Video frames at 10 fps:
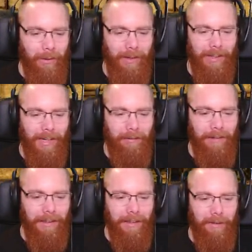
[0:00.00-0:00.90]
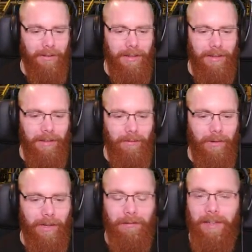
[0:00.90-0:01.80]
what, but yeah, I think this was in
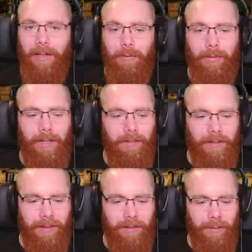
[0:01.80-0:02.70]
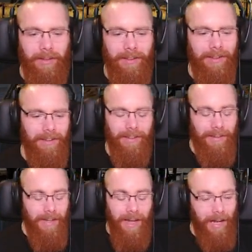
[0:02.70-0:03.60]
one of the videos previous to this one.
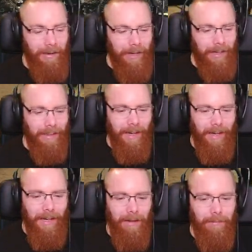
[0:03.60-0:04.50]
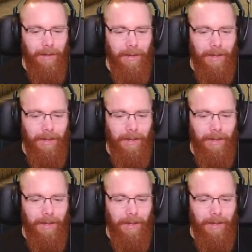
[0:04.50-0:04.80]
Anyway, I'm